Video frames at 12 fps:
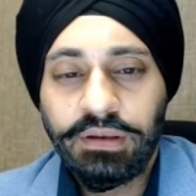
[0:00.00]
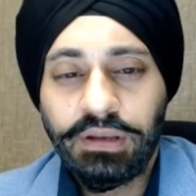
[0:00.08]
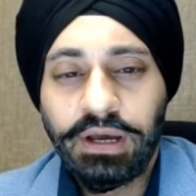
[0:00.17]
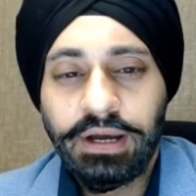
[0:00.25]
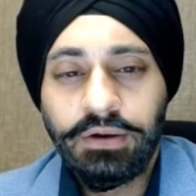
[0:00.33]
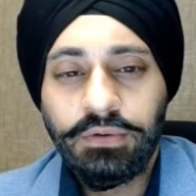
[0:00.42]

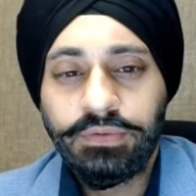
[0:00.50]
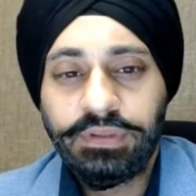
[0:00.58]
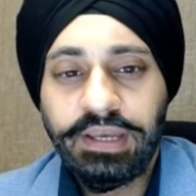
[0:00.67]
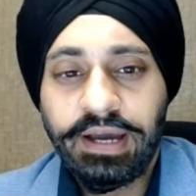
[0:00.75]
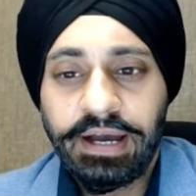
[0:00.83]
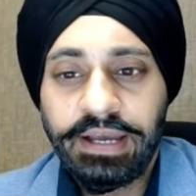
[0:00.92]
Now,
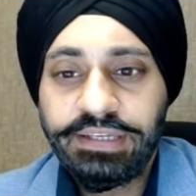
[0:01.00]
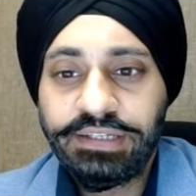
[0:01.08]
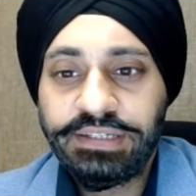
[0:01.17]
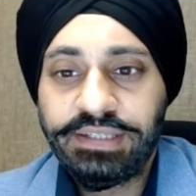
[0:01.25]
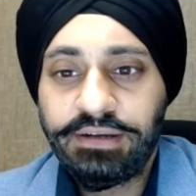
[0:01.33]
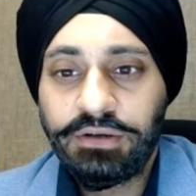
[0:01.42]
the highest
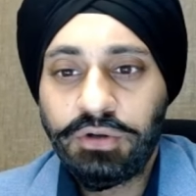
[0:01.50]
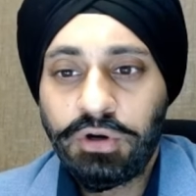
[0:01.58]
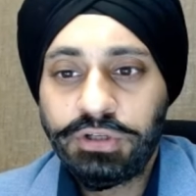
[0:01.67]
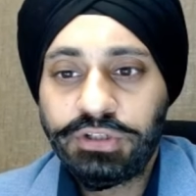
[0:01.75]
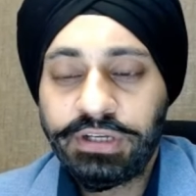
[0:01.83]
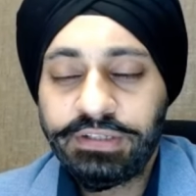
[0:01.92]
that
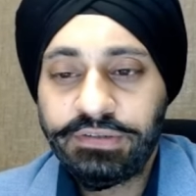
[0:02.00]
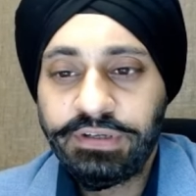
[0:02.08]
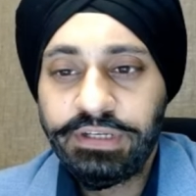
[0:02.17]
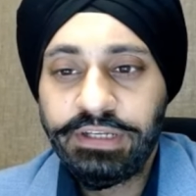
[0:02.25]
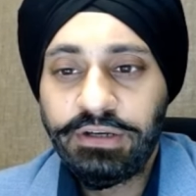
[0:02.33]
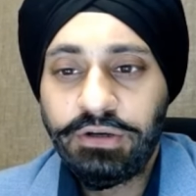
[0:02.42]
Doge has
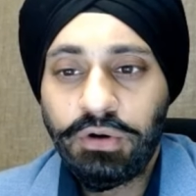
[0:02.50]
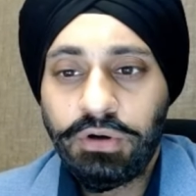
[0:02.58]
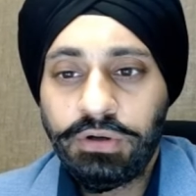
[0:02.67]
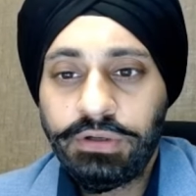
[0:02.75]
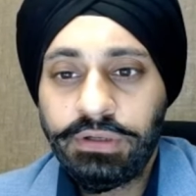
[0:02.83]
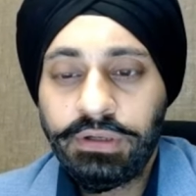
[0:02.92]
really
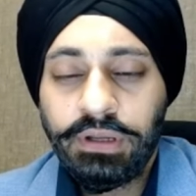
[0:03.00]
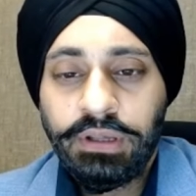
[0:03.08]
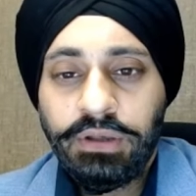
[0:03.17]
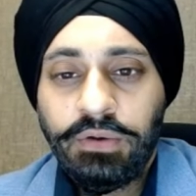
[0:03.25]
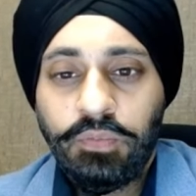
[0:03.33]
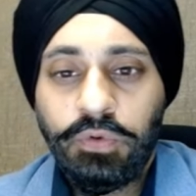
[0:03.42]
gone
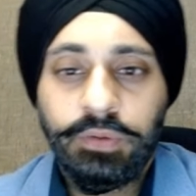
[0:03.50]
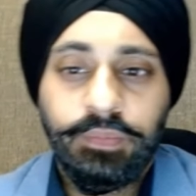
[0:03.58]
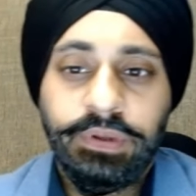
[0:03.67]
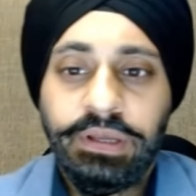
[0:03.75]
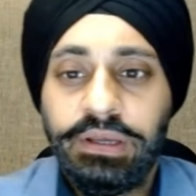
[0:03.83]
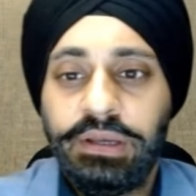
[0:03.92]
would
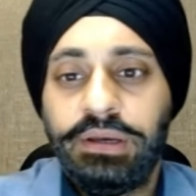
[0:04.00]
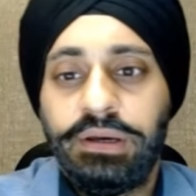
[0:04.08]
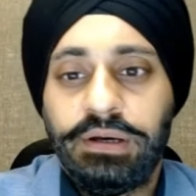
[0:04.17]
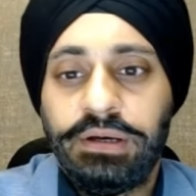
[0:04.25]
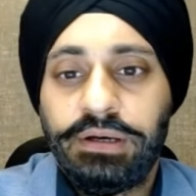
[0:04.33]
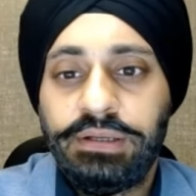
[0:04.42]
be,
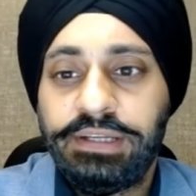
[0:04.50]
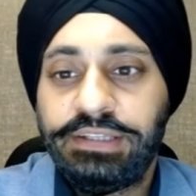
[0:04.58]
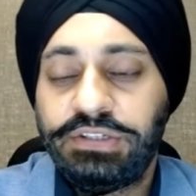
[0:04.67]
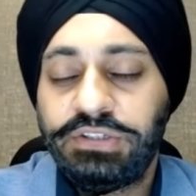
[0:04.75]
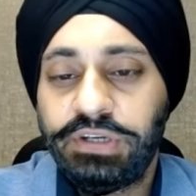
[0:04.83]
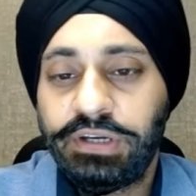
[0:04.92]

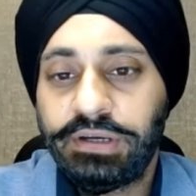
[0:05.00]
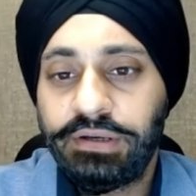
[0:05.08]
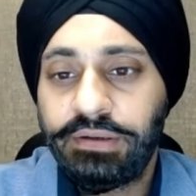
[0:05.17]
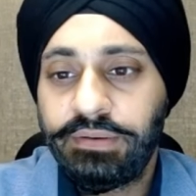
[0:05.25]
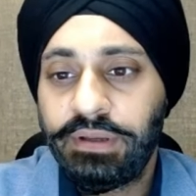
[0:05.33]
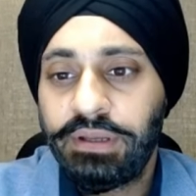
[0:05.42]
let's check.
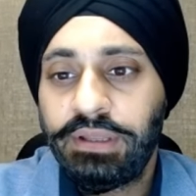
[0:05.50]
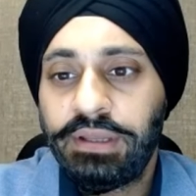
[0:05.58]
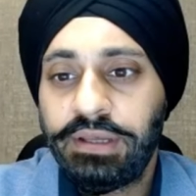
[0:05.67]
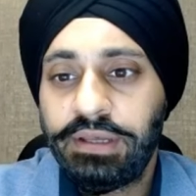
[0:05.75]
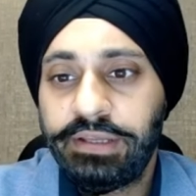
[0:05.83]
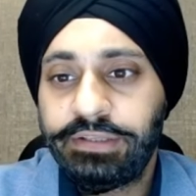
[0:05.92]

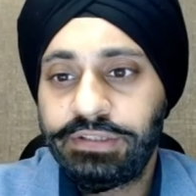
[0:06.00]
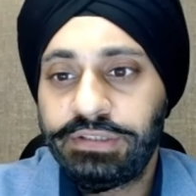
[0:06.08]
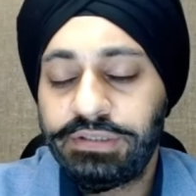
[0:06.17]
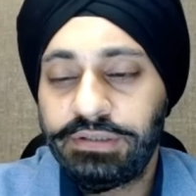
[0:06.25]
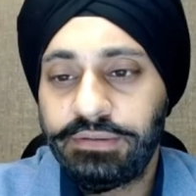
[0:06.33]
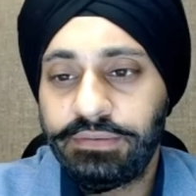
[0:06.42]

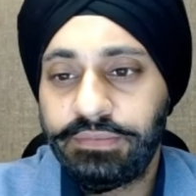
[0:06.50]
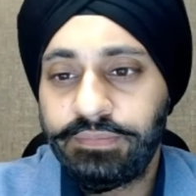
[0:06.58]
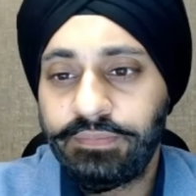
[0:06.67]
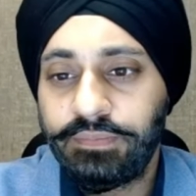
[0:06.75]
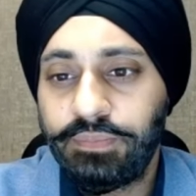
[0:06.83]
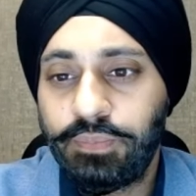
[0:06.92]
It's
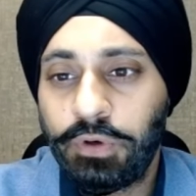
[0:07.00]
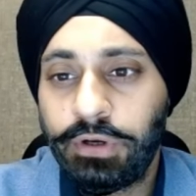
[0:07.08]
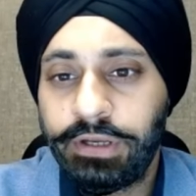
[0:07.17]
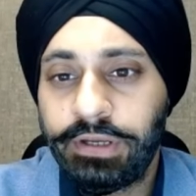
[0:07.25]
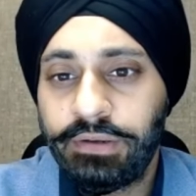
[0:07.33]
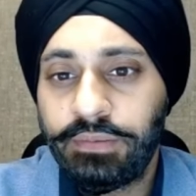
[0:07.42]

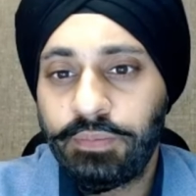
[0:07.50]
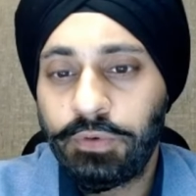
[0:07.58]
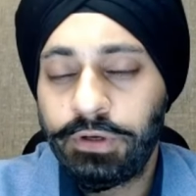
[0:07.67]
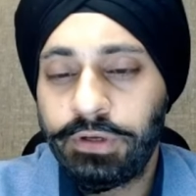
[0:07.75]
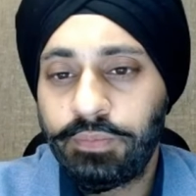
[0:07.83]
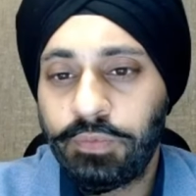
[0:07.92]

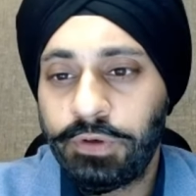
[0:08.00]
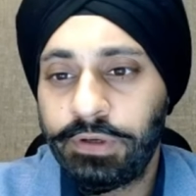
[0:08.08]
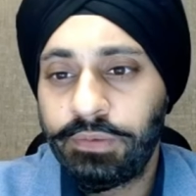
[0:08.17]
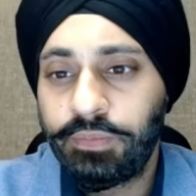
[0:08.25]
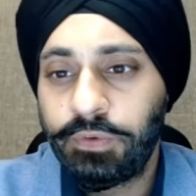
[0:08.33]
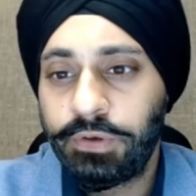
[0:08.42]

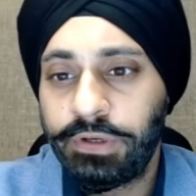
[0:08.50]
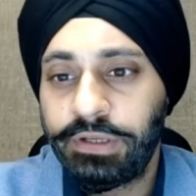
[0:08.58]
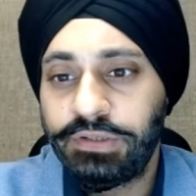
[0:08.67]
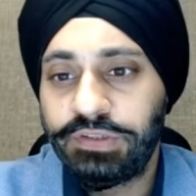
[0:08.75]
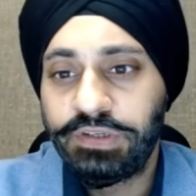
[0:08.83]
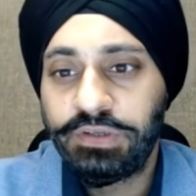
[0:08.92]

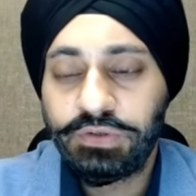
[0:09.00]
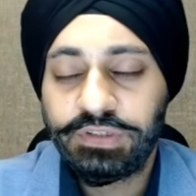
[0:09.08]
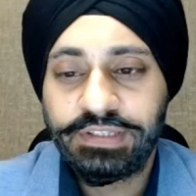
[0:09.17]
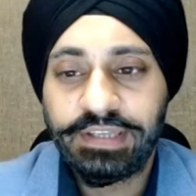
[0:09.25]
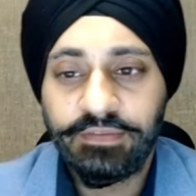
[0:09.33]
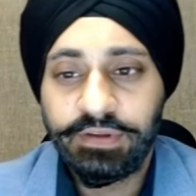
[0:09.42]

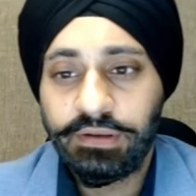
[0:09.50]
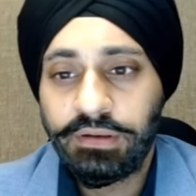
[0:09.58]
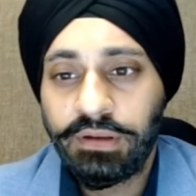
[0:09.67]
0.07.